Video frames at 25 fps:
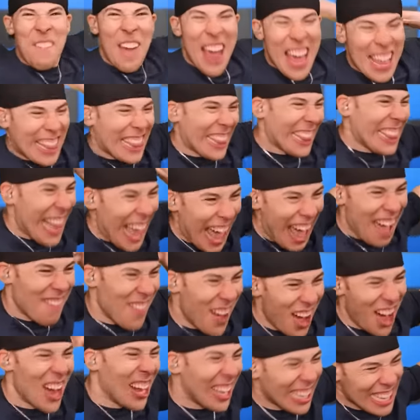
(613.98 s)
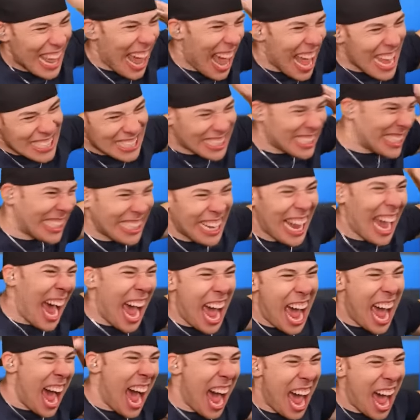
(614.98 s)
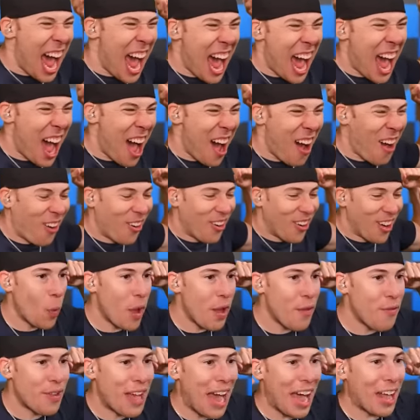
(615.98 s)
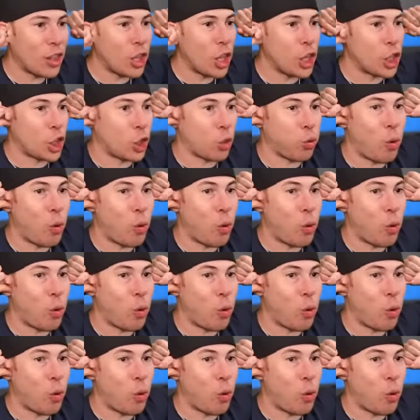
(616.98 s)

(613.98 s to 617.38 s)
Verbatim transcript: the fifth level. Let's go. We've got the